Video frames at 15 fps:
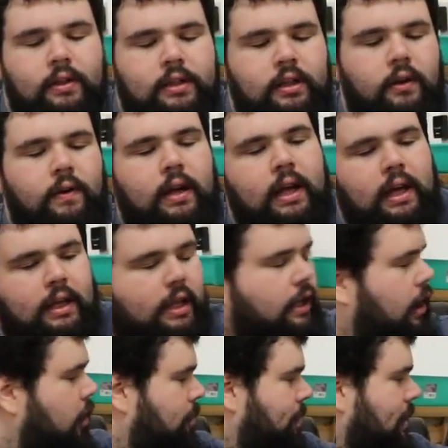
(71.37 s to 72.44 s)
let's go ahead
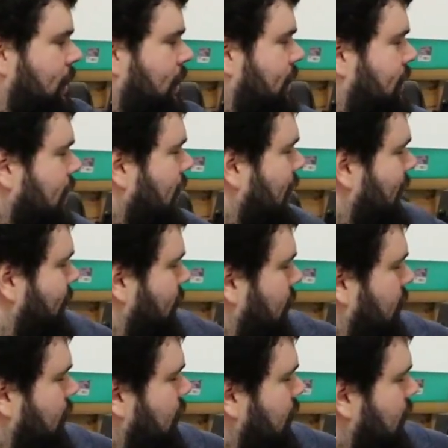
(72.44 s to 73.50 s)
and open this.
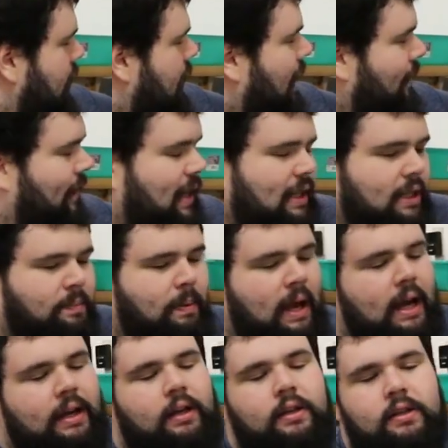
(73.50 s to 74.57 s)
I've had this
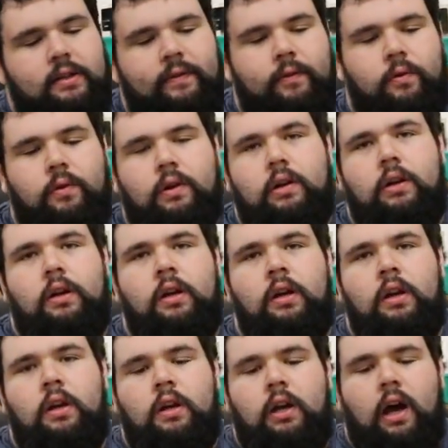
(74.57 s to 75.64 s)
package for
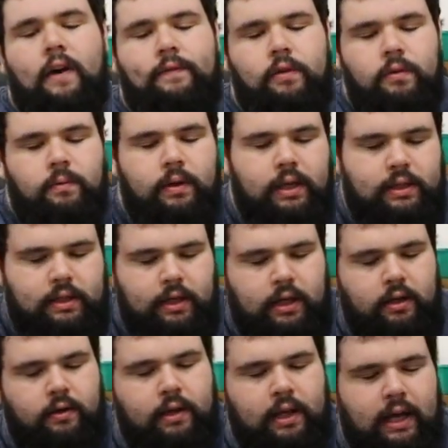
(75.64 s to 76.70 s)
a few weeks
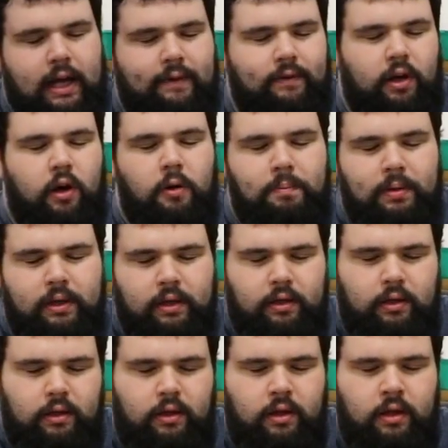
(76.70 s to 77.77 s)
now, and I haven't opened
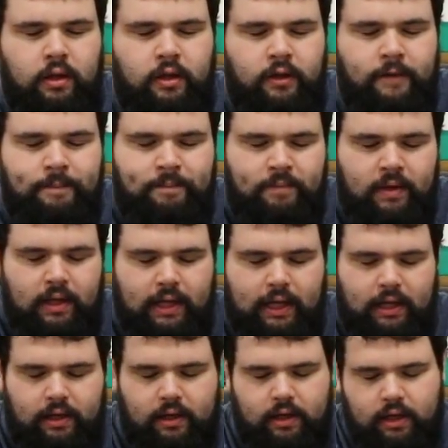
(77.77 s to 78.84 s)
it.
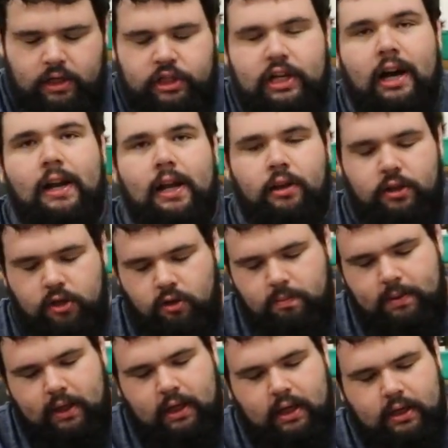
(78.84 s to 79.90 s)
And shout out to
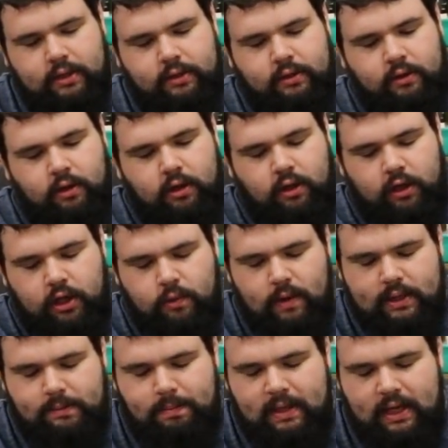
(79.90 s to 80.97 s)
UPS or
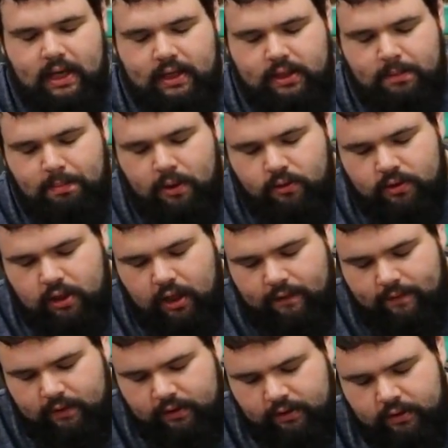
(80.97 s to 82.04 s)
USPS, the post
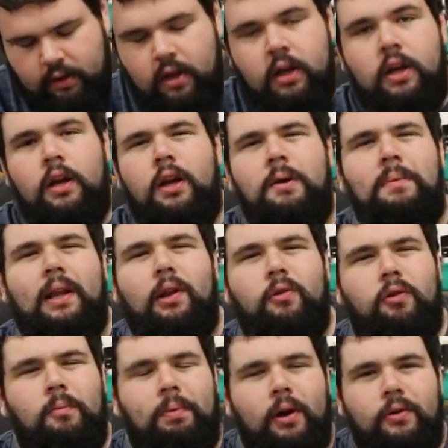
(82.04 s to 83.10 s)
office. My
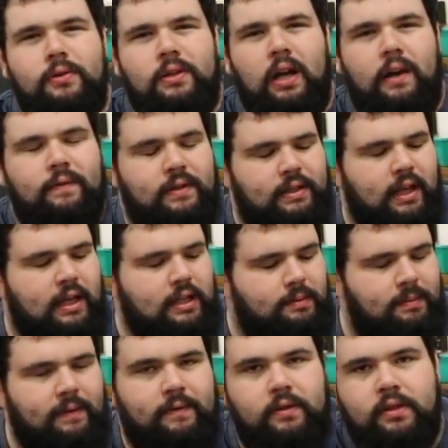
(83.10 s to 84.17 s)
local post office hates
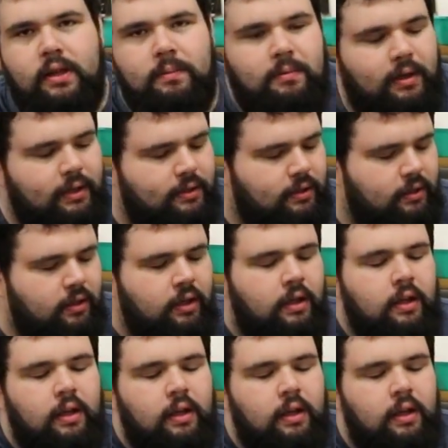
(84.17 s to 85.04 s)
me for some reason.